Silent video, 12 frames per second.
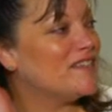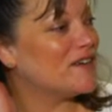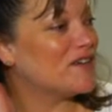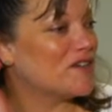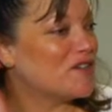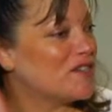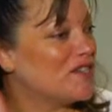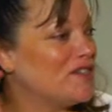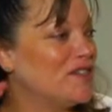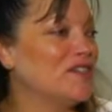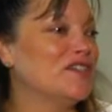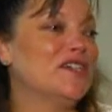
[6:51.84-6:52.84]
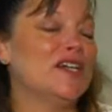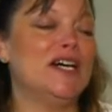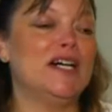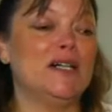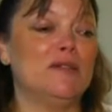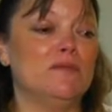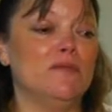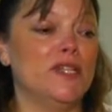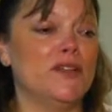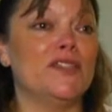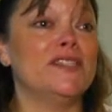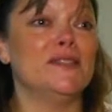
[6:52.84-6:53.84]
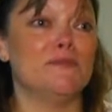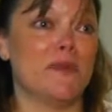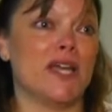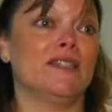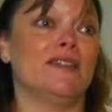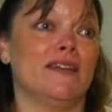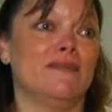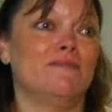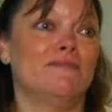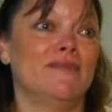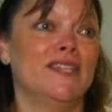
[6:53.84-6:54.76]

younger sister, this is my time.